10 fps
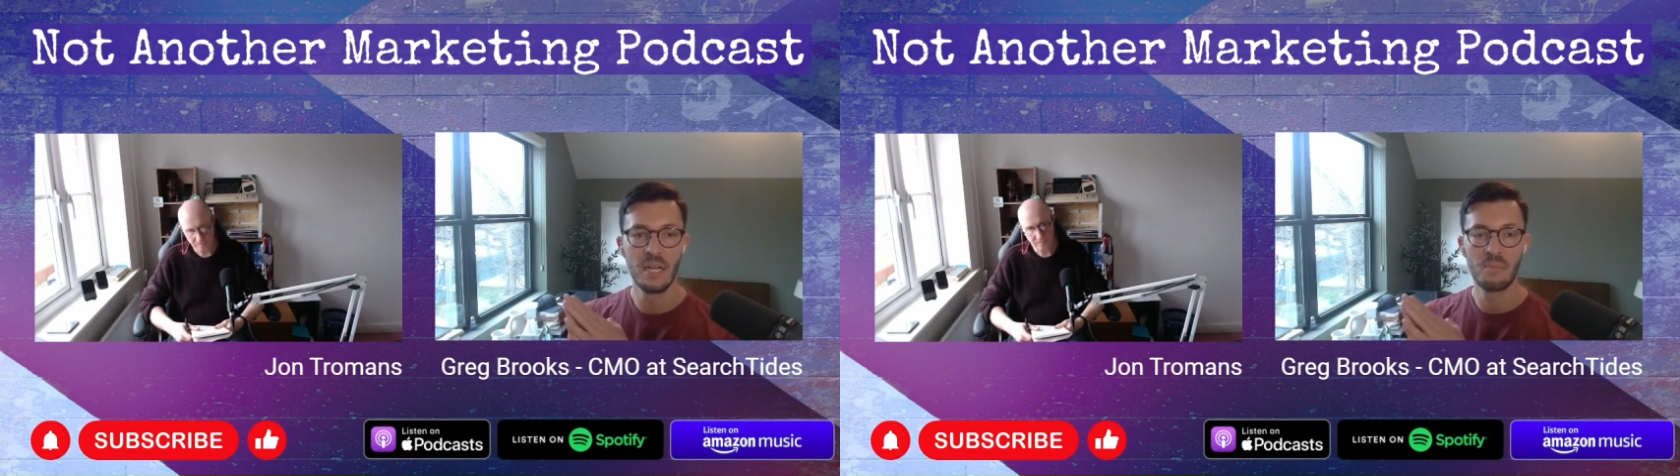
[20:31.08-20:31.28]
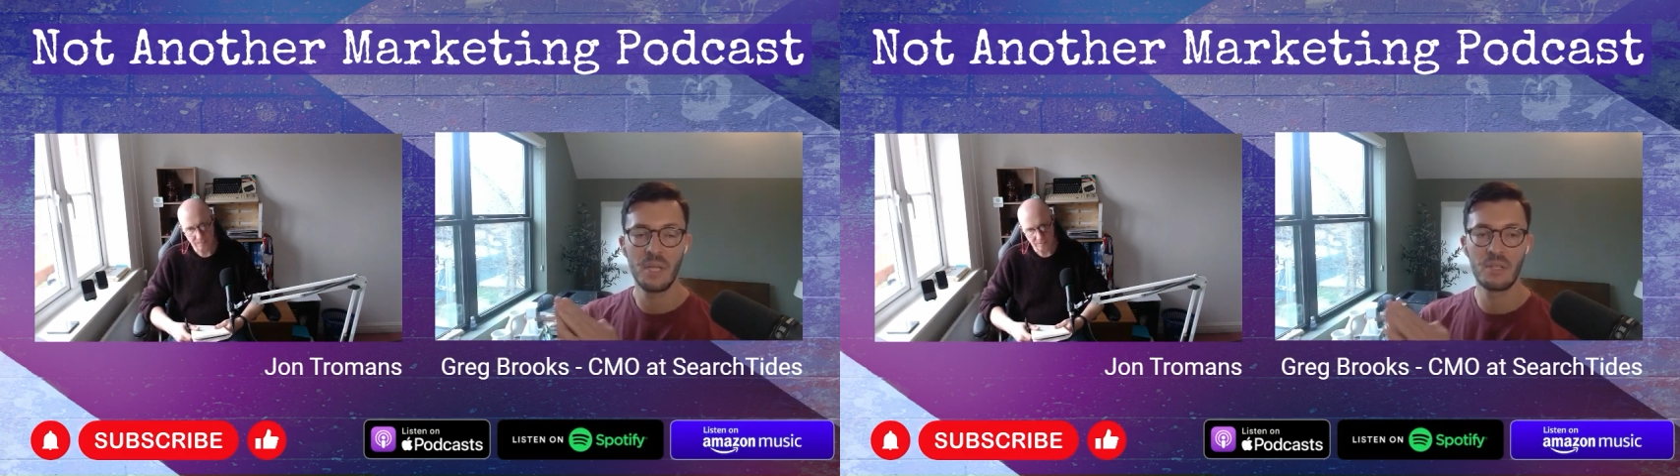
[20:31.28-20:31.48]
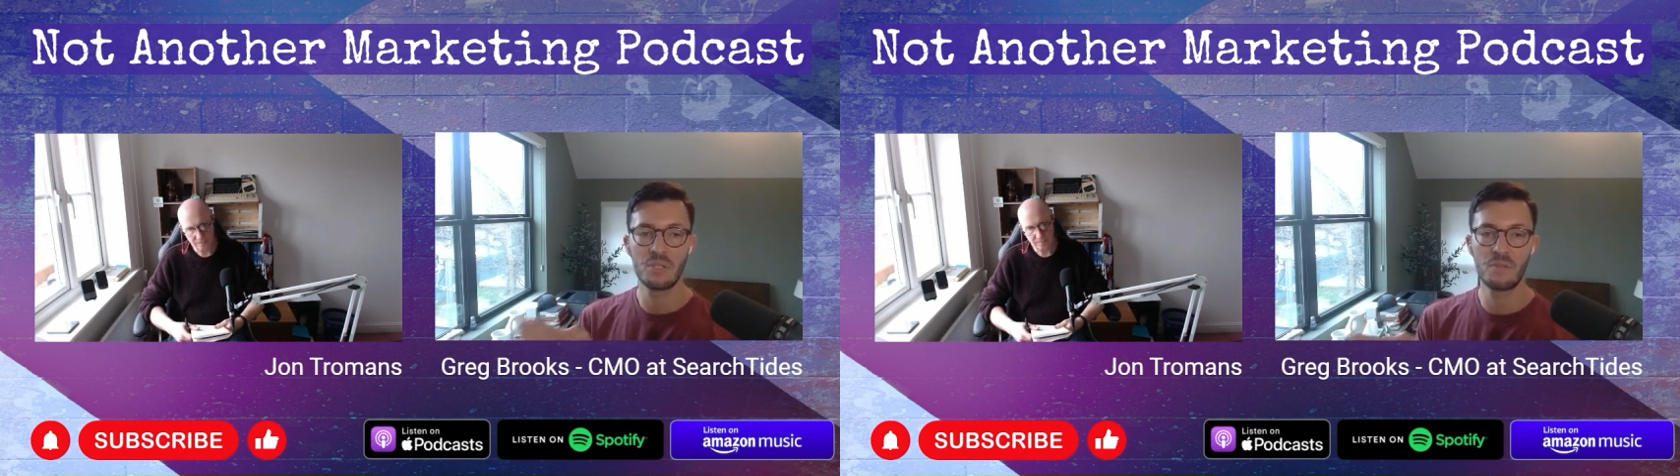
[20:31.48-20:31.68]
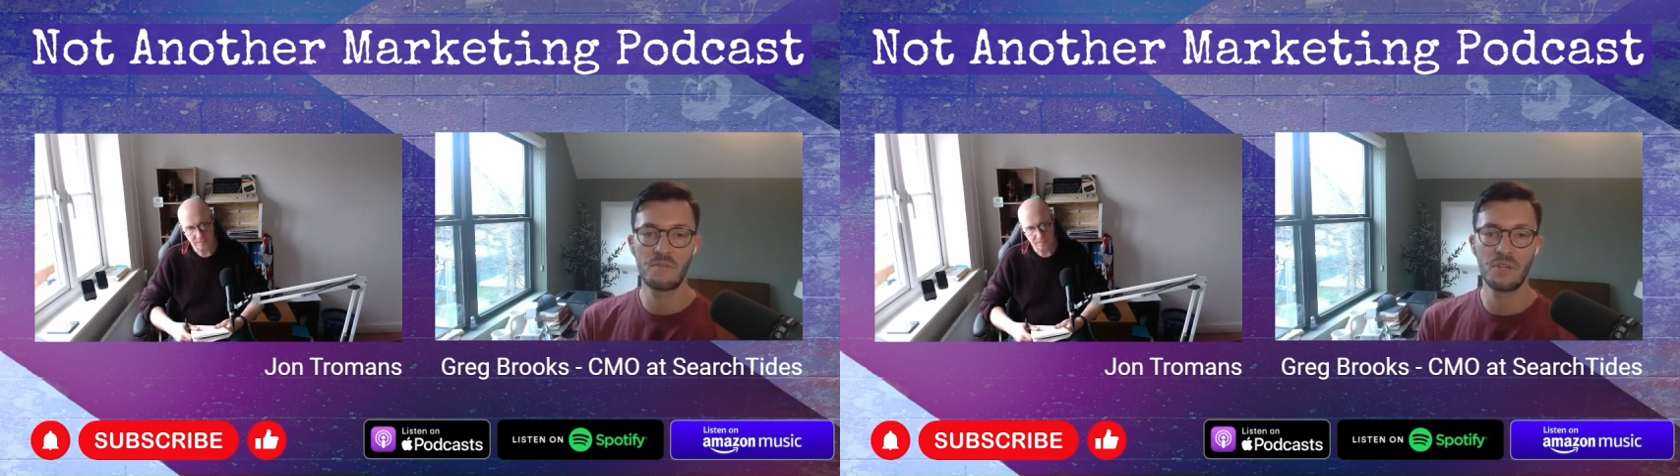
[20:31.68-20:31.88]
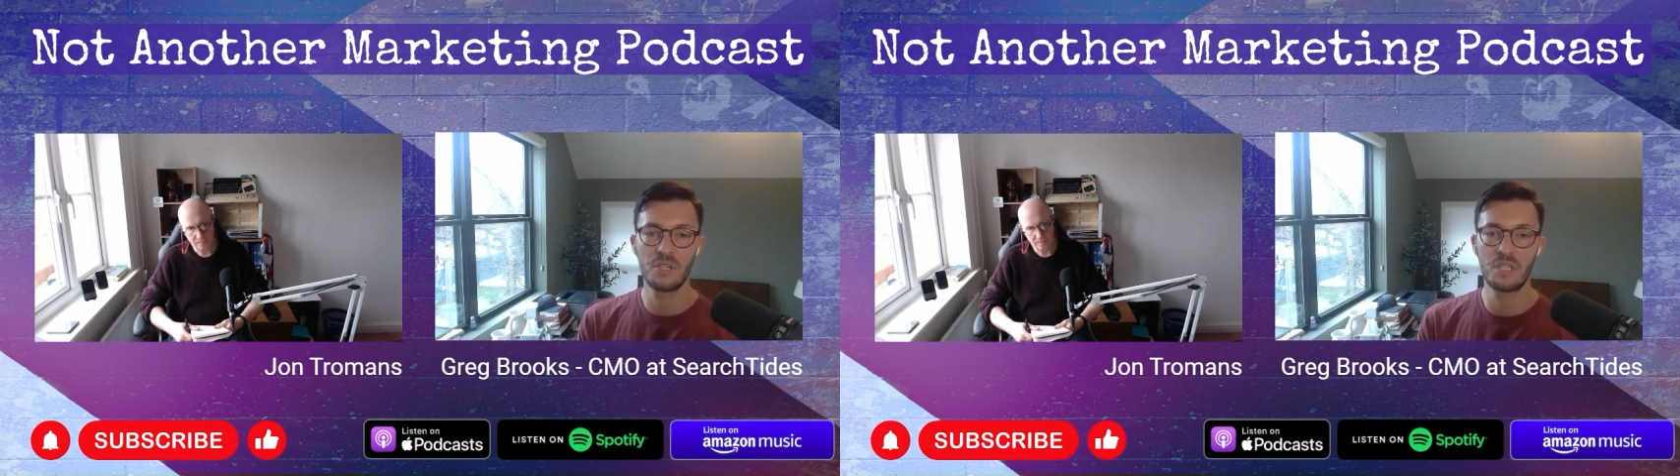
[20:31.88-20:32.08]
pieces of
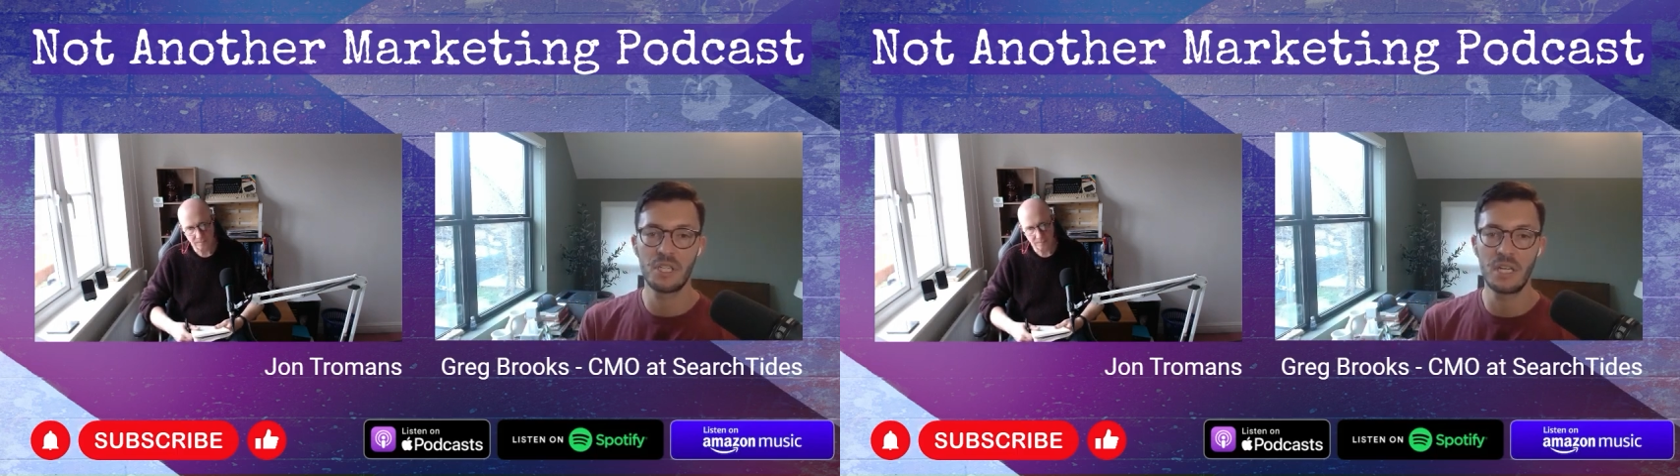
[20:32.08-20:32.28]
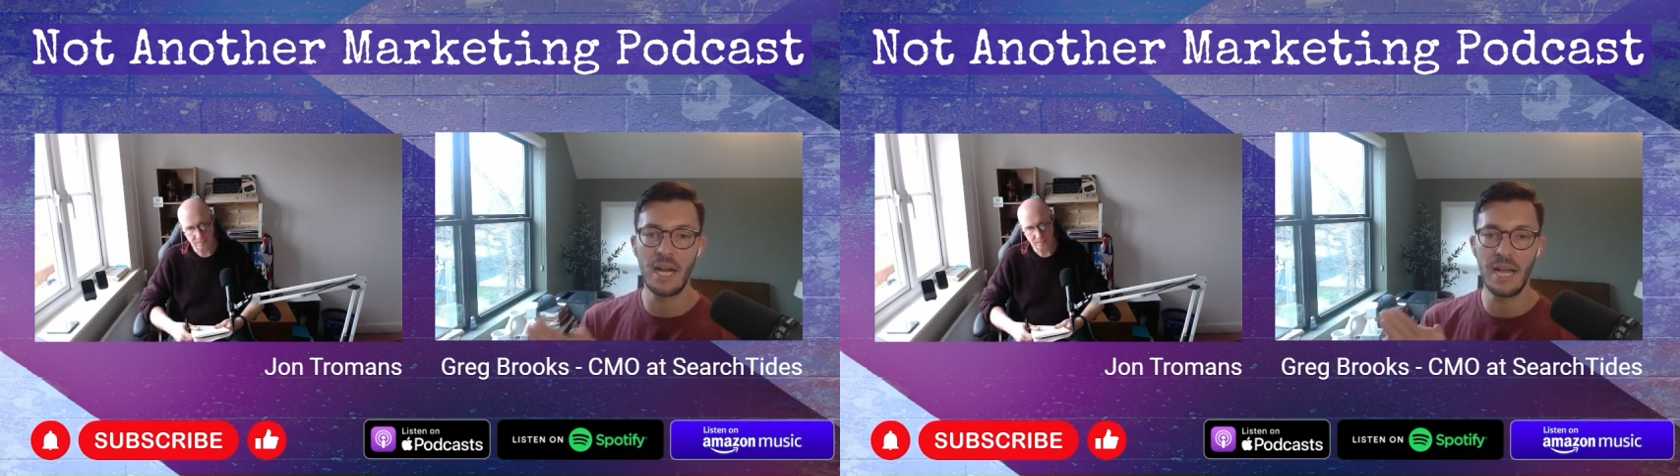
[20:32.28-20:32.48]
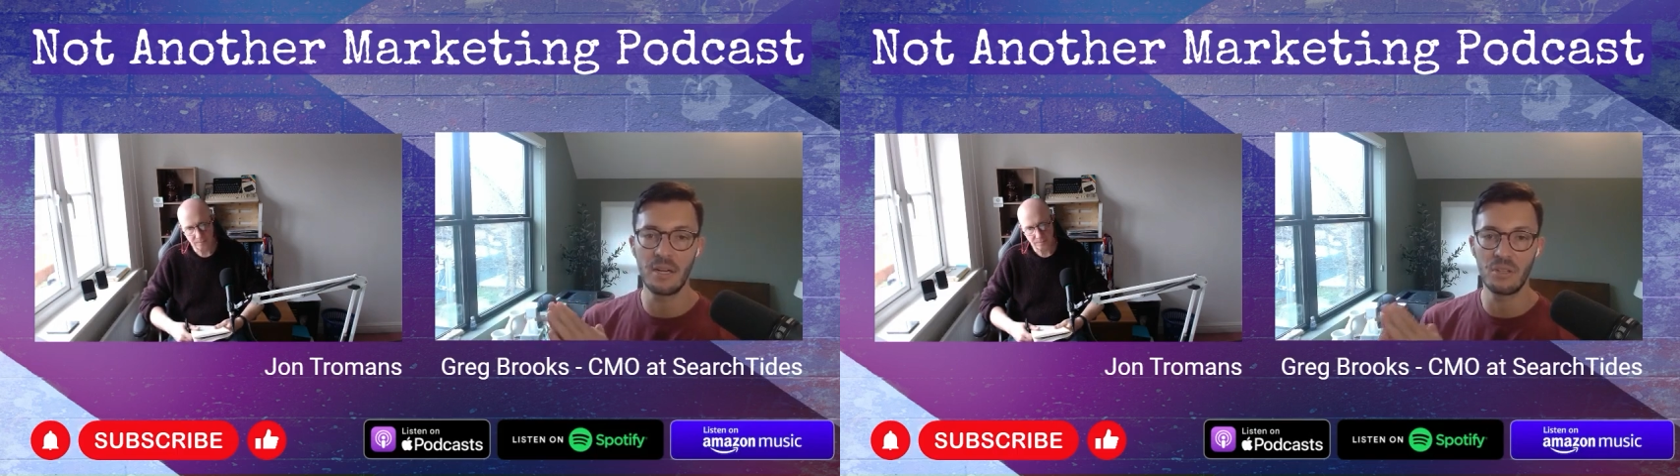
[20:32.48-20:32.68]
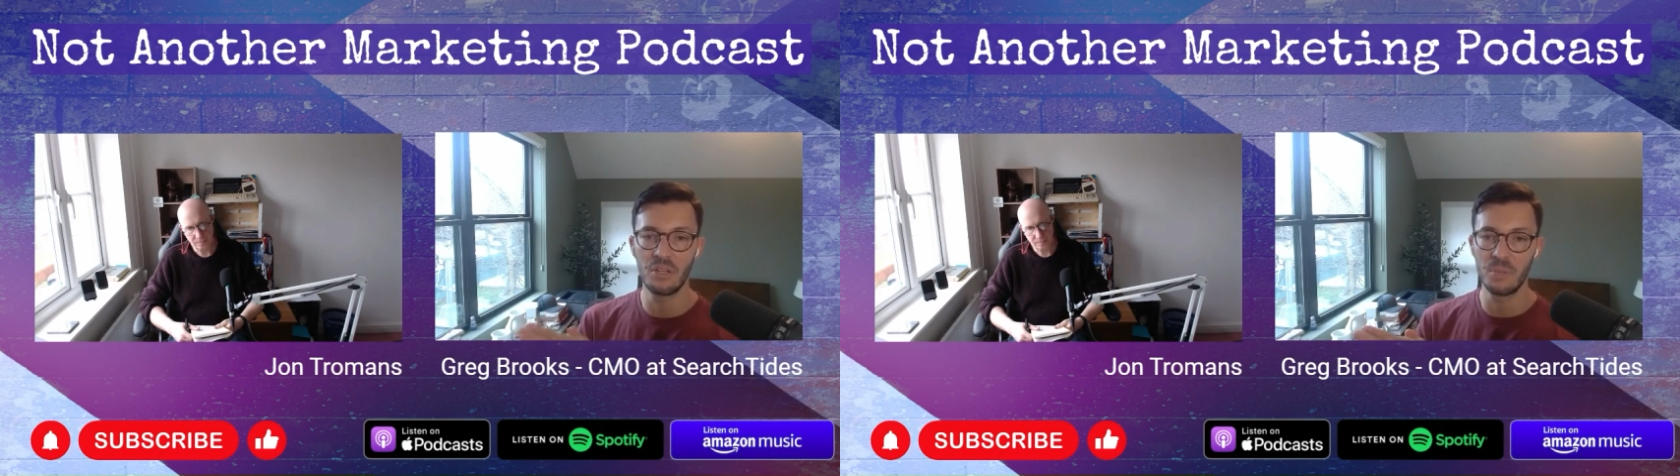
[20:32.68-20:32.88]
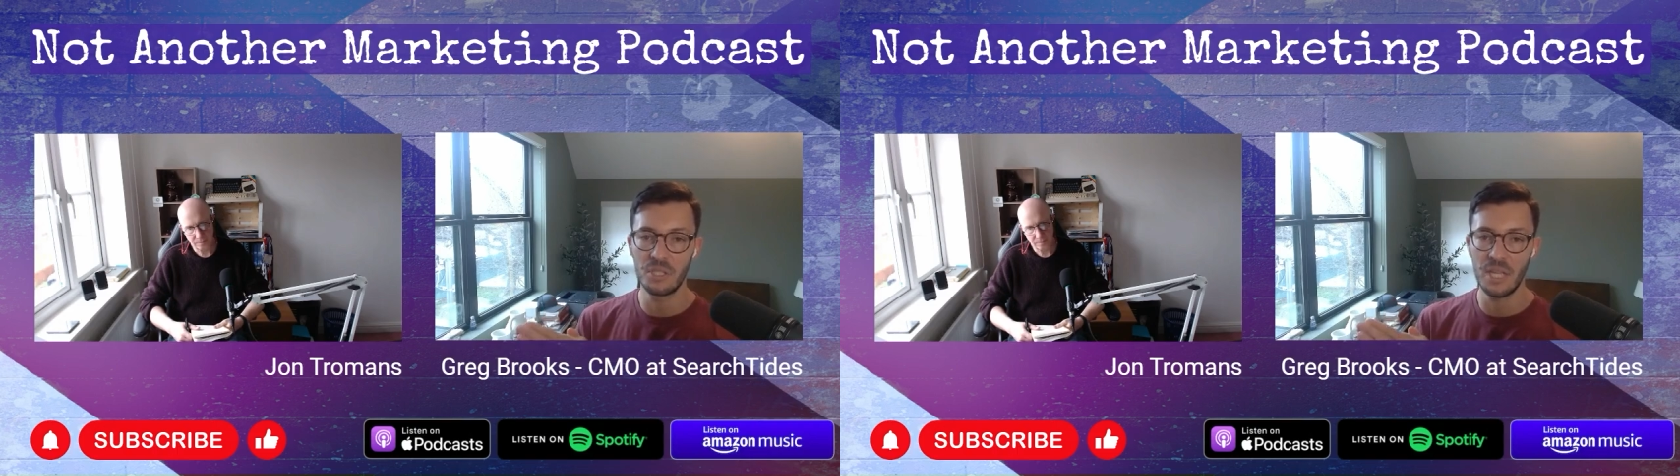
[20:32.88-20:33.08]
furniture at a
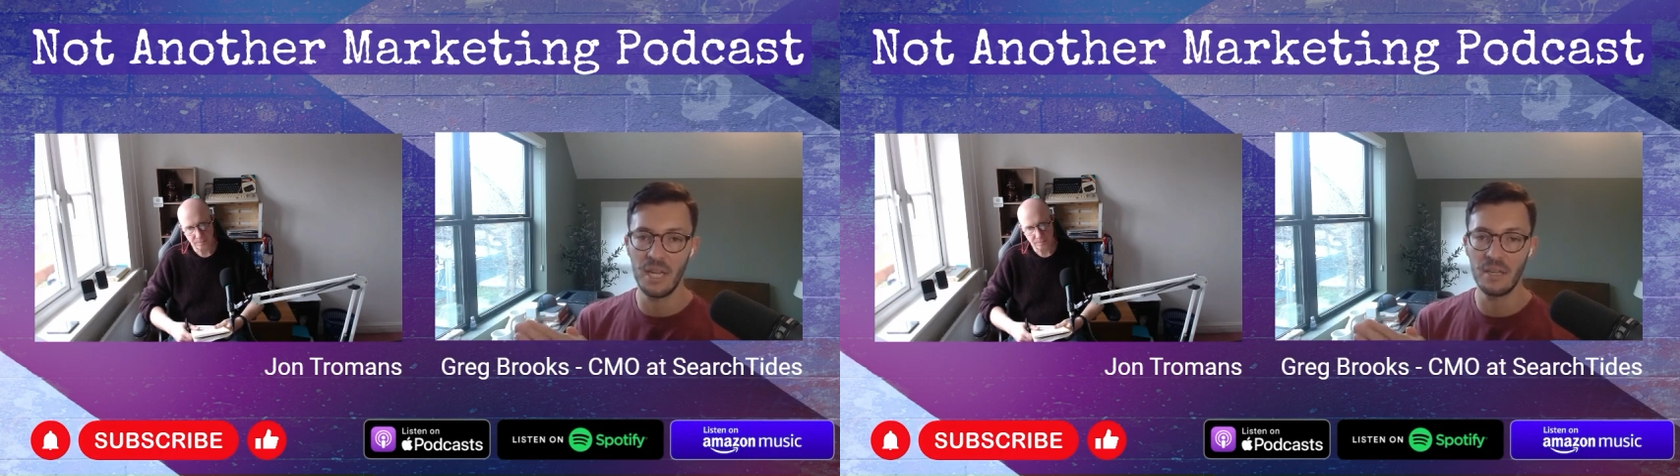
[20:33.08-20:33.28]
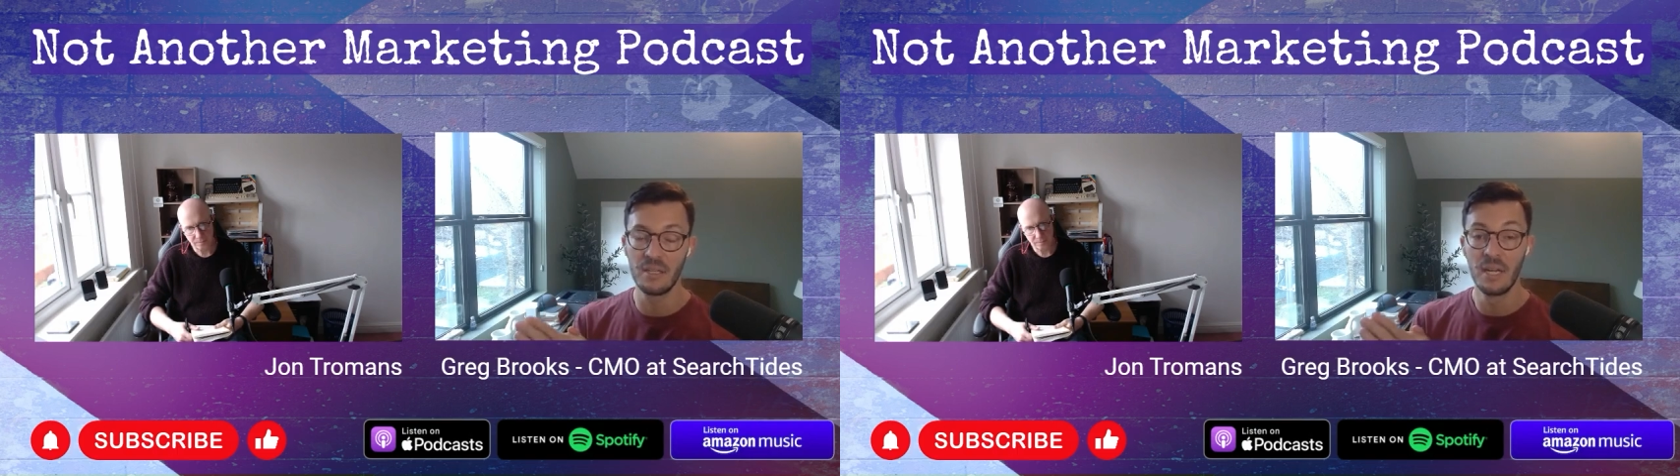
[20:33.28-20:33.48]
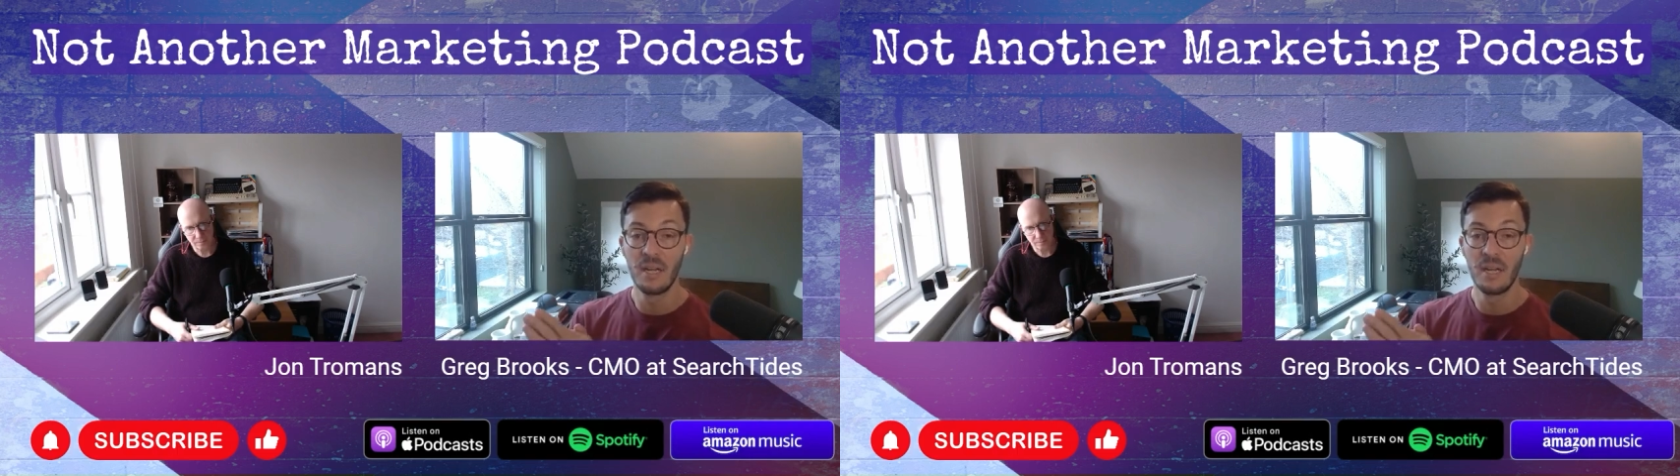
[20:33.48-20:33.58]
global scale,